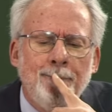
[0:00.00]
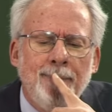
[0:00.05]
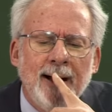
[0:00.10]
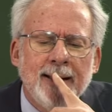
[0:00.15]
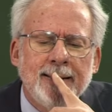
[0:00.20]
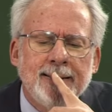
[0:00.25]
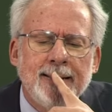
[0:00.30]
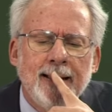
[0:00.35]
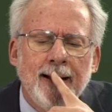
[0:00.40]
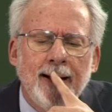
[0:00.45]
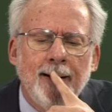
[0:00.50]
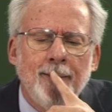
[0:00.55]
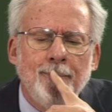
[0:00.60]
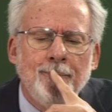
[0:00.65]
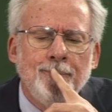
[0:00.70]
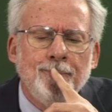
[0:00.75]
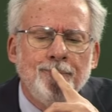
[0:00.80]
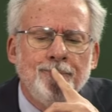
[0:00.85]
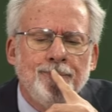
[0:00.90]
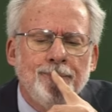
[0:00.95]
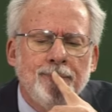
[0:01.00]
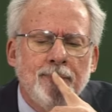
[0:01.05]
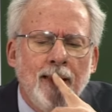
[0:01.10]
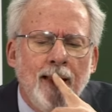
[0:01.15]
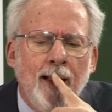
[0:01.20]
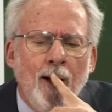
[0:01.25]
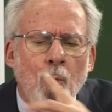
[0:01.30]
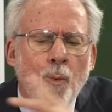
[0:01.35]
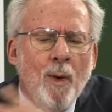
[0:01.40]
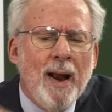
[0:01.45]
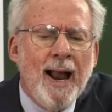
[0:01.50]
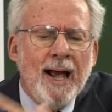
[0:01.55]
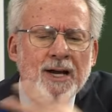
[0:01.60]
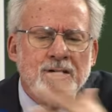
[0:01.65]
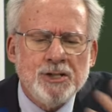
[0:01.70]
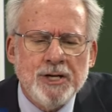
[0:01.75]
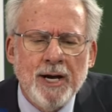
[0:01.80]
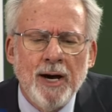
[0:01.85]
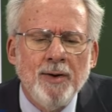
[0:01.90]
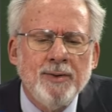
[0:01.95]
But when I
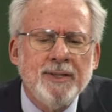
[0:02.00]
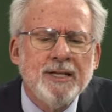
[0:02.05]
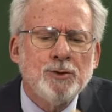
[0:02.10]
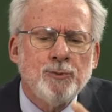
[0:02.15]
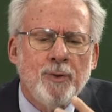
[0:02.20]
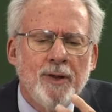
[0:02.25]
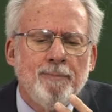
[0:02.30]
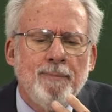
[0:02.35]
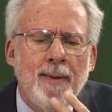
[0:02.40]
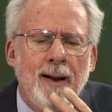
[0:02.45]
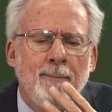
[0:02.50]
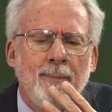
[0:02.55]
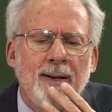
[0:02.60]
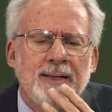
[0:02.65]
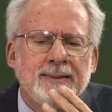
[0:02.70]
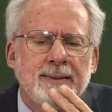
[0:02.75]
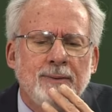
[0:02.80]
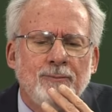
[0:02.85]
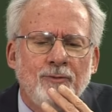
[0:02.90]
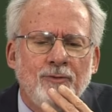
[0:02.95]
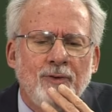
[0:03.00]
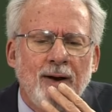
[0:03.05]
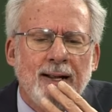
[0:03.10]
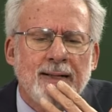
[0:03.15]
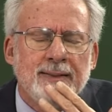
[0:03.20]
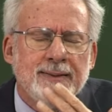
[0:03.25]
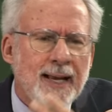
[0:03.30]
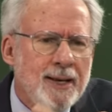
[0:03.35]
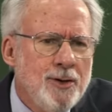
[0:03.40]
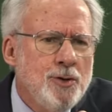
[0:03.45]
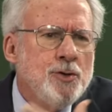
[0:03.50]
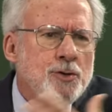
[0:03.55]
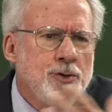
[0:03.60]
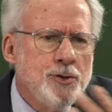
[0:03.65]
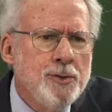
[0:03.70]
share this with my Muslim friends, and you